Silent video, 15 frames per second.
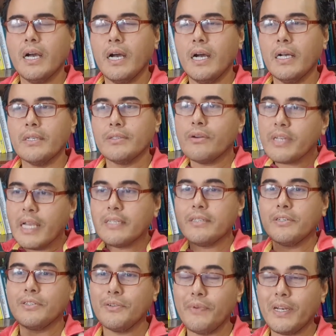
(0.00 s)
So that's
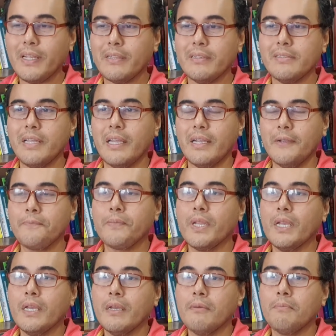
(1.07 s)
also very interesting.
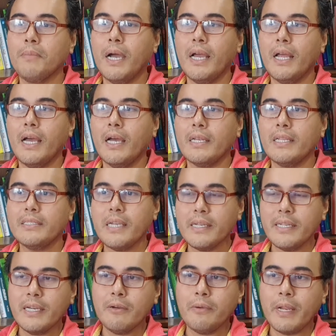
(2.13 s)
But this
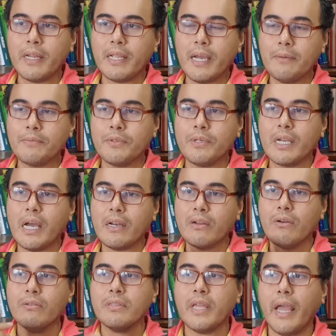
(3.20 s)
idea, when it comes to the current
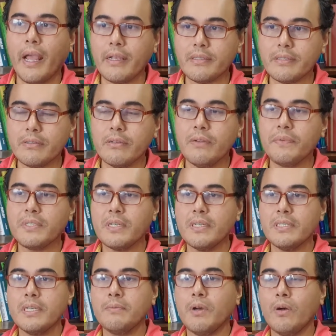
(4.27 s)
context,
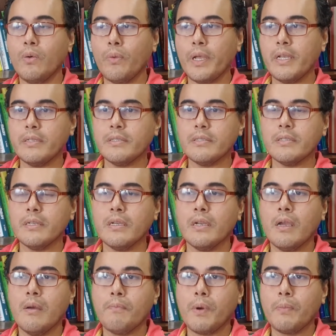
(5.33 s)
universalism always
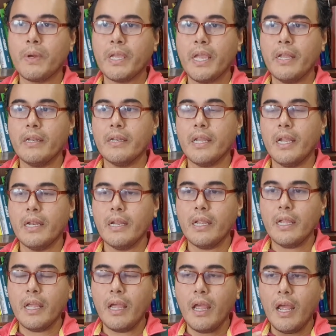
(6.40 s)
propagate that
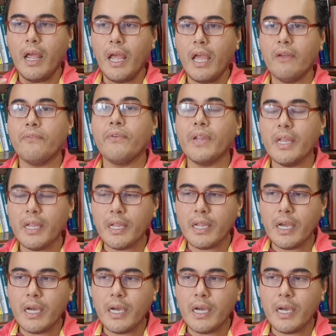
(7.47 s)
every